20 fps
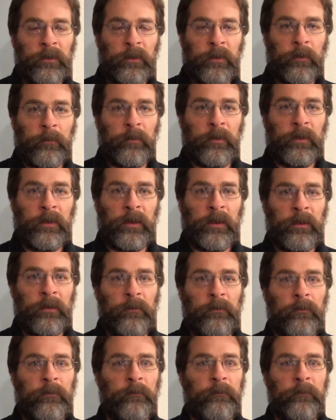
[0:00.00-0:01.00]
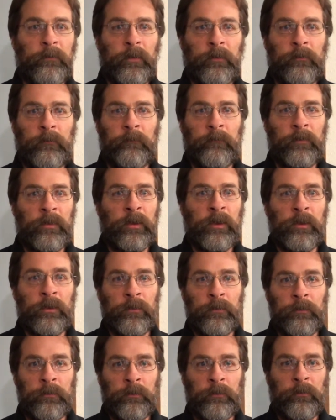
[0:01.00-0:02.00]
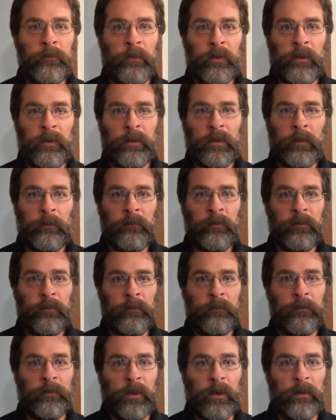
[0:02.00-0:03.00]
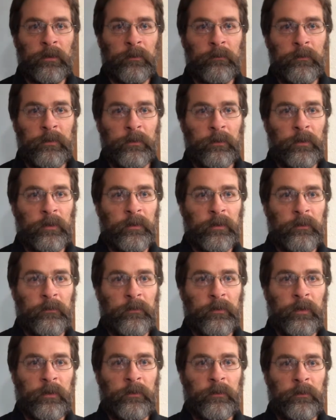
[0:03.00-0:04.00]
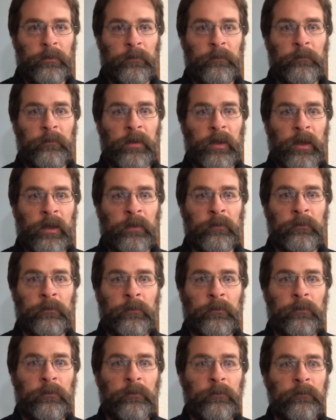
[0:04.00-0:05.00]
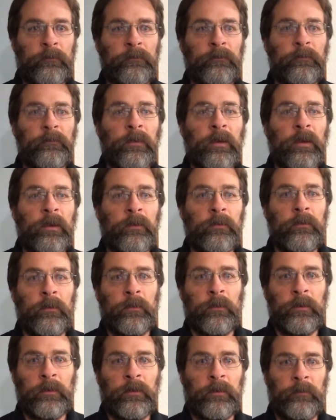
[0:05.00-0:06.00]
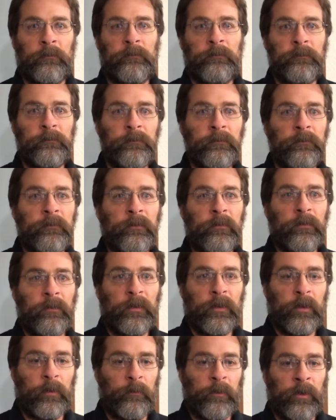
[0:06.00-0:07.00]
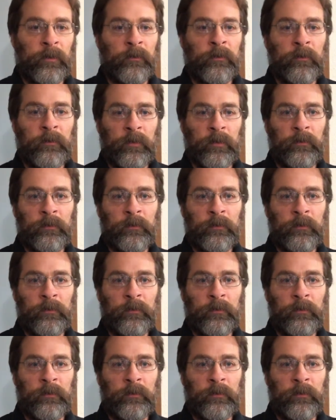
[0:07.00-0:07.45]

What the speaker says: I mean, that is just huge when it comes to trying to do all these other tasks during an emergency